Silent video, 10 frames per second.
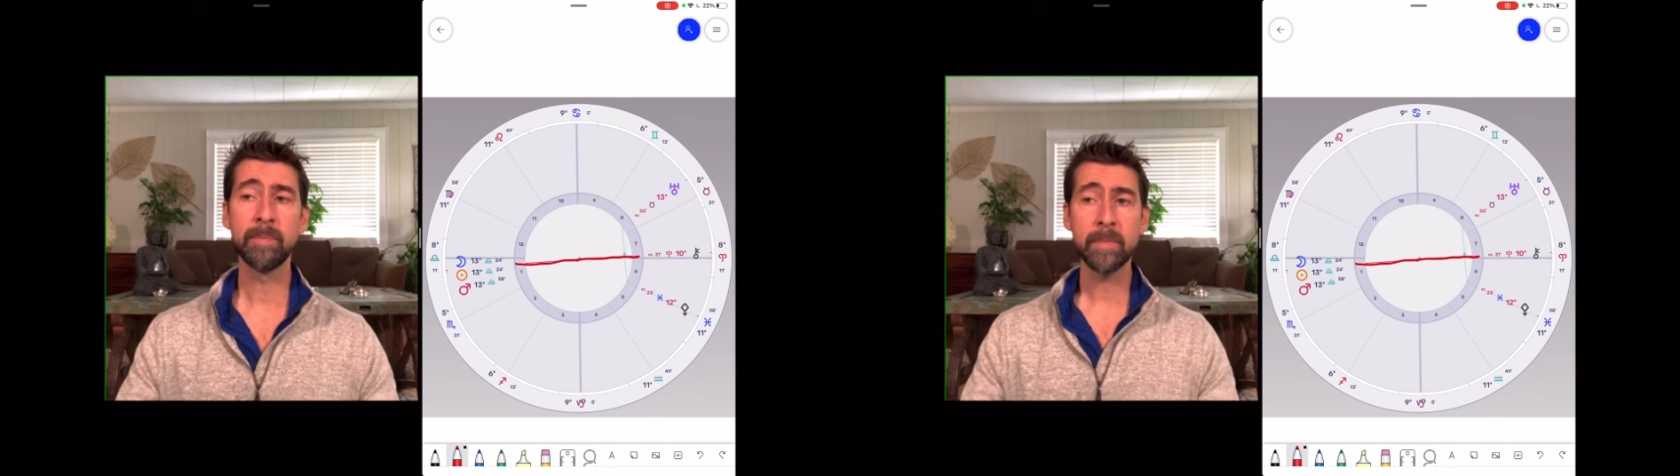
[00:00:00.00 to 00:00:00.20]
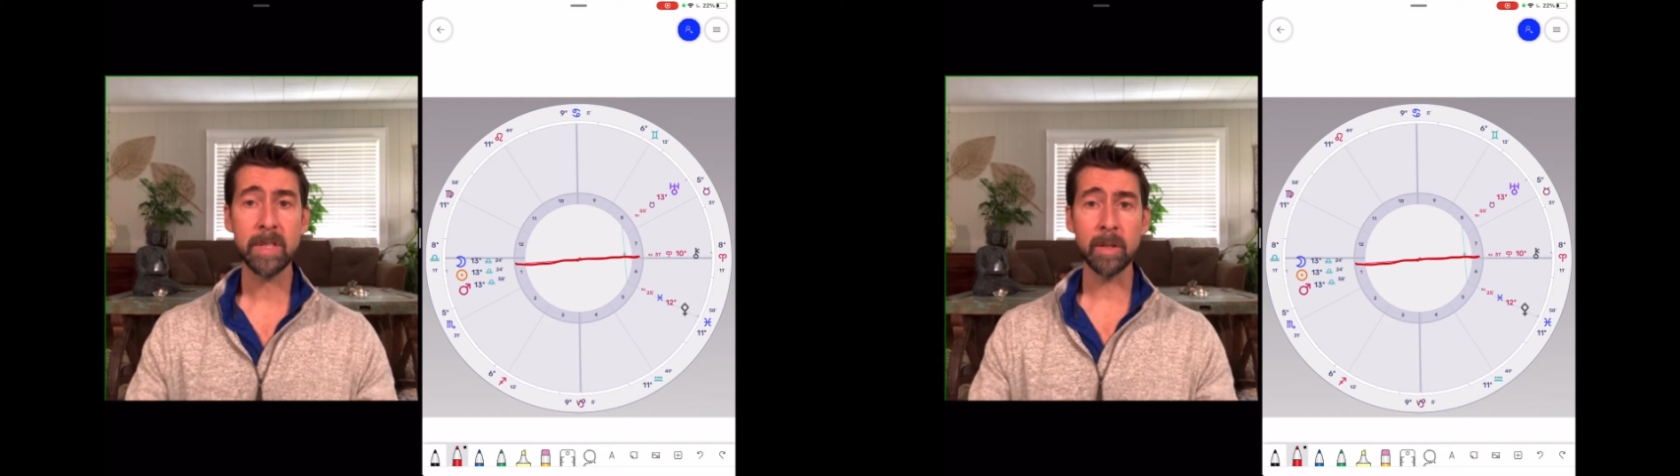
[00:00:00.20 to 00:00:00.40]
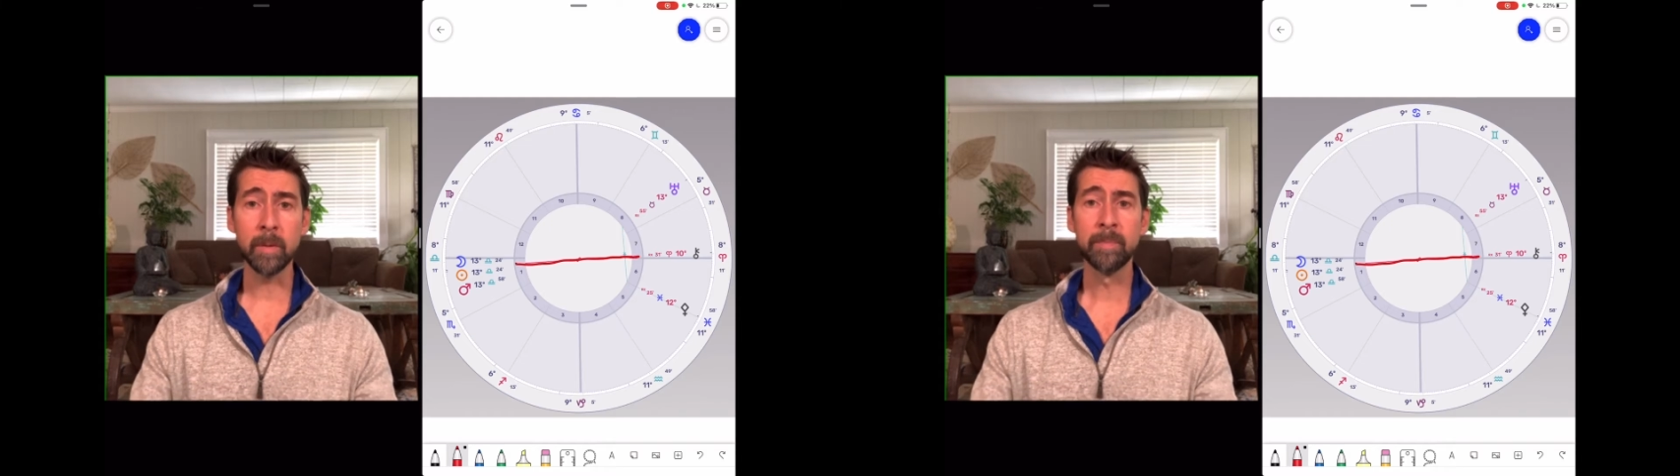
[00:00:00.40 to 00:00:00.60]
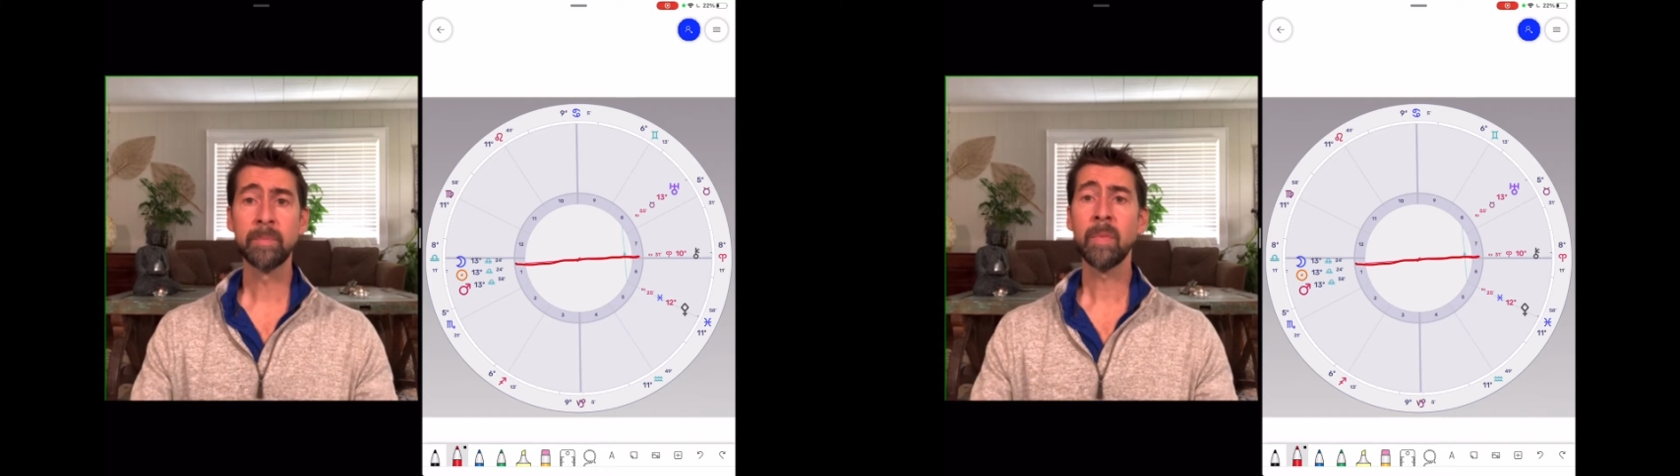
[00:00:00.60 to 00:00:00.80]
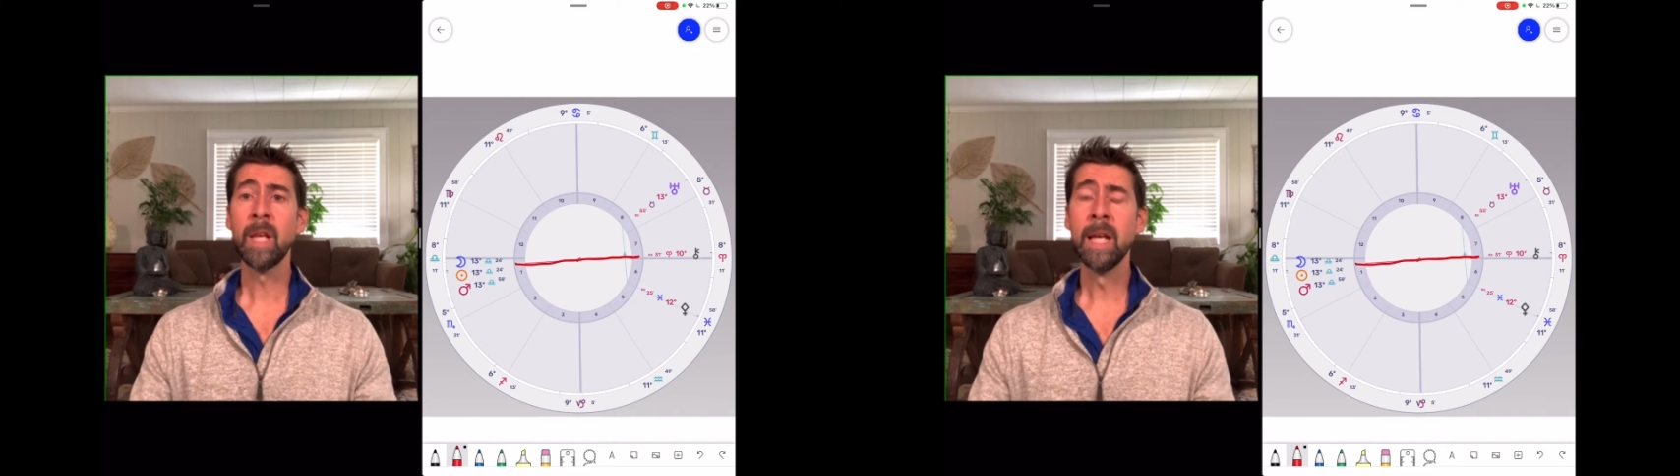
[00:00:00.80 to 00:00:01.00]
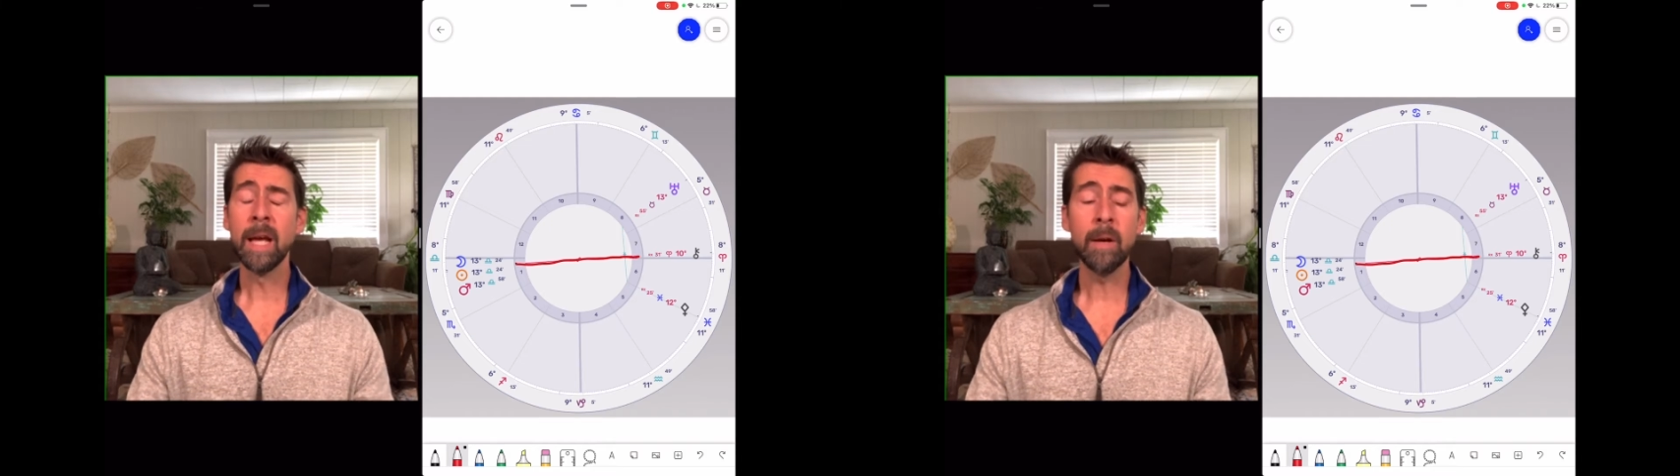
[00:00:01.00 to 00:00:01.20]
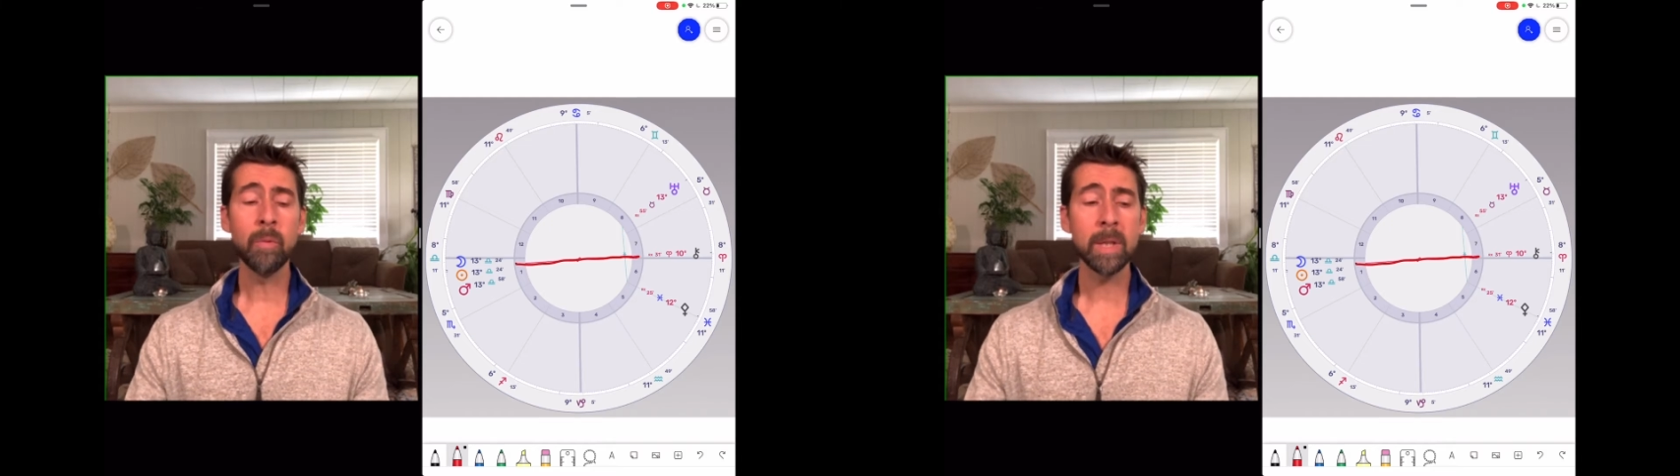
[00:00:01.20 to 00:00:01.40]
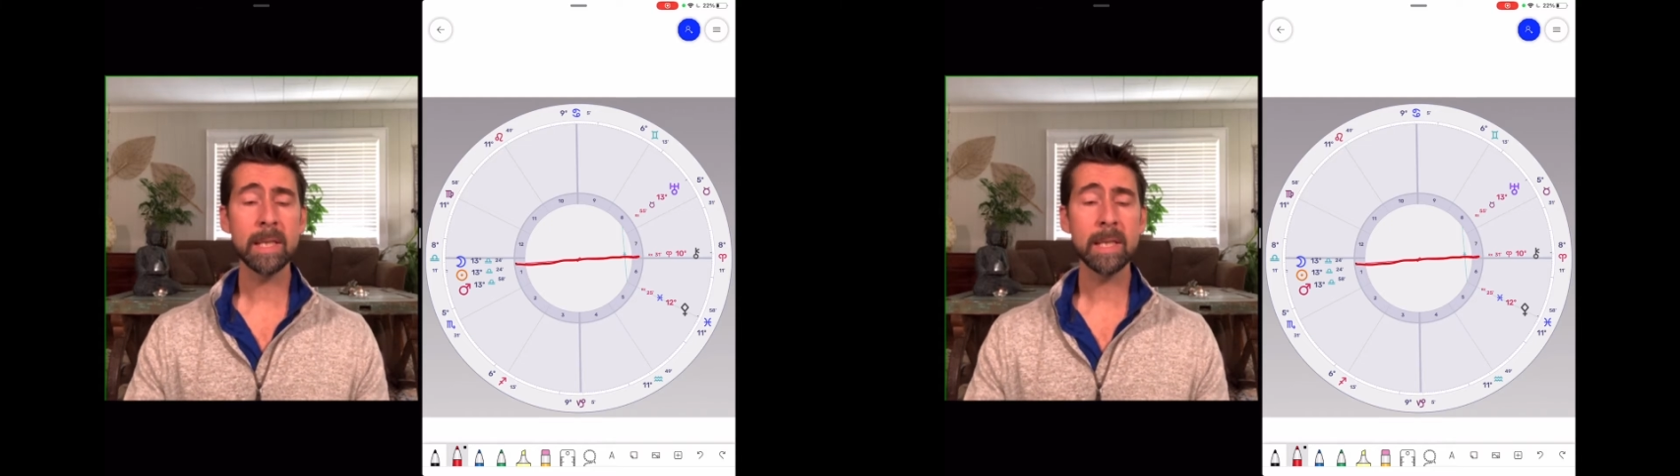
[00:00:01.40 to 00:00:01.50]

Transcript: So, and what's